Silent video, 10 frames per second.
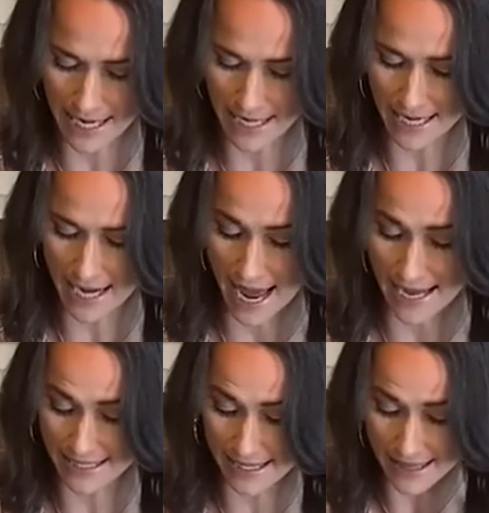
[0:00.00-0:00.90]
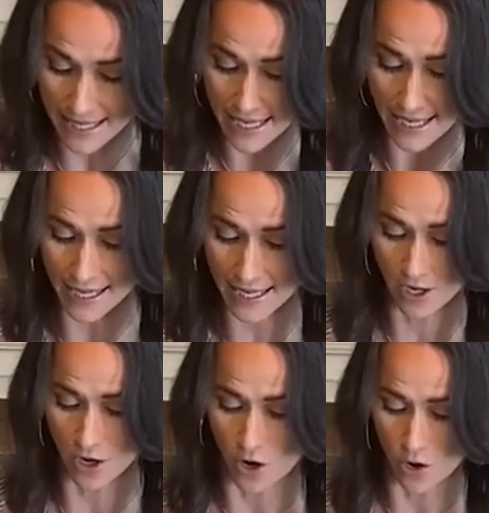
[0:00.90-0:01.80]
make it as thick
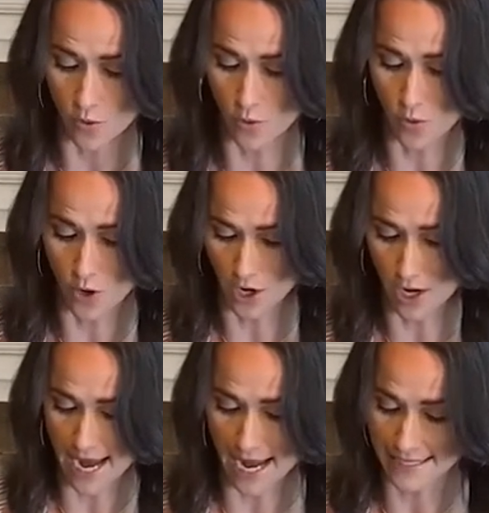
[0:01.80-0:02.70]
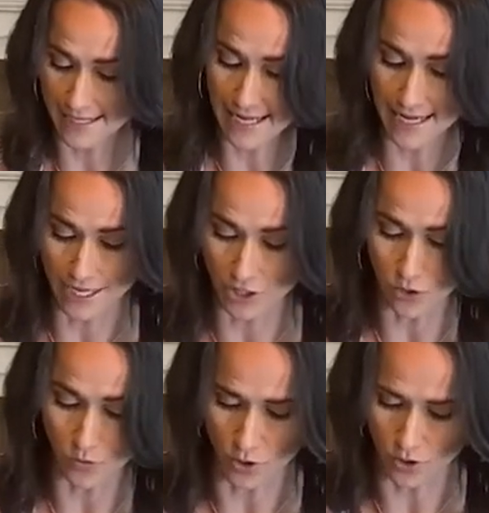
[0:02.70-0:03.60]
or as thin
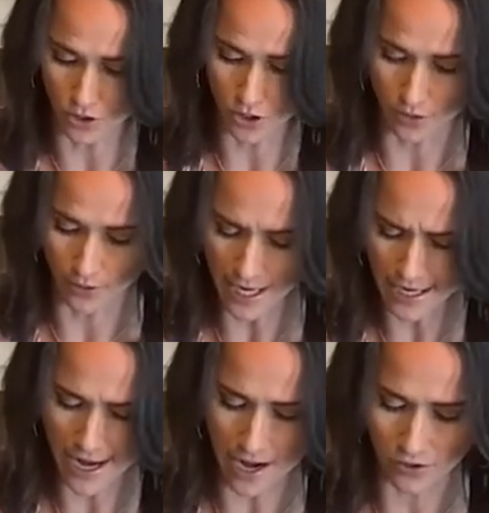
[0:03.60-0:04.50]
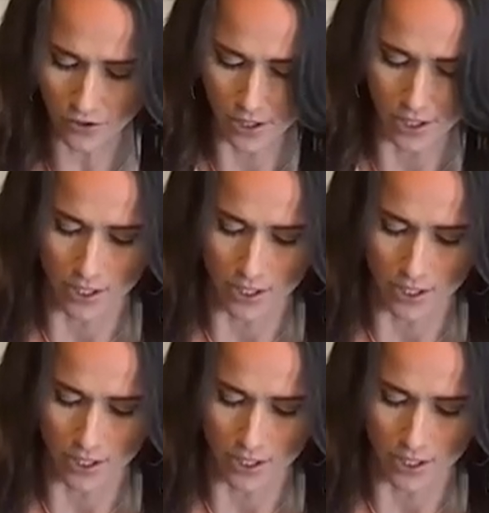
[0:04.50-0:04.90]
as you want. So right now,